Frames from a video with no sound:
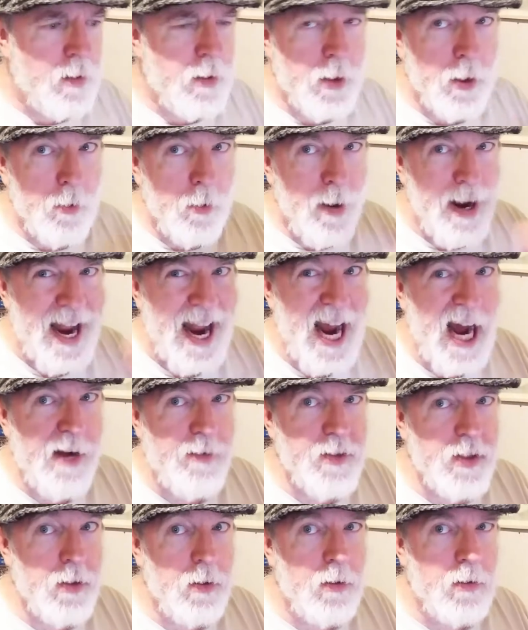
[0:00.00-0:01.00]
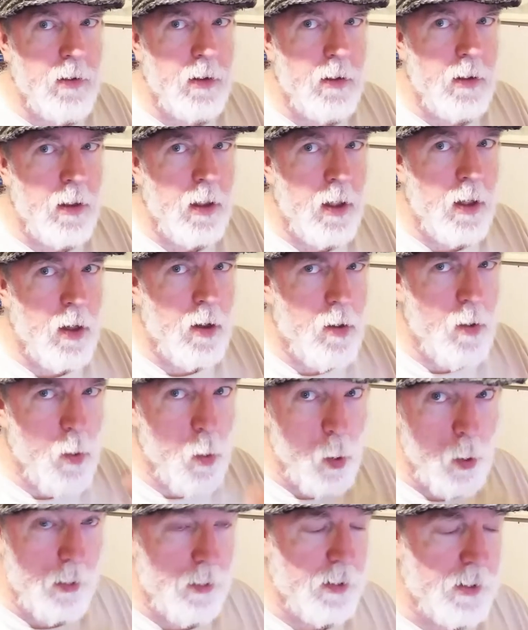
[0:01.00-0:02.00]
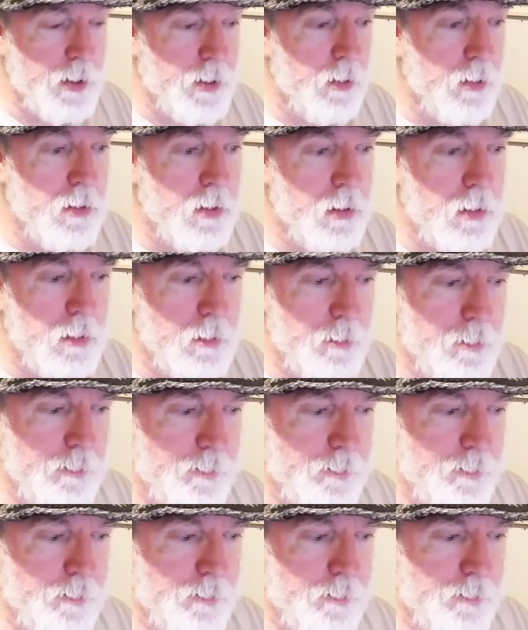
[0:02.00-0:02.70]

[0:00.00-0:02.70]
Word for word: So half circle, quarter circle.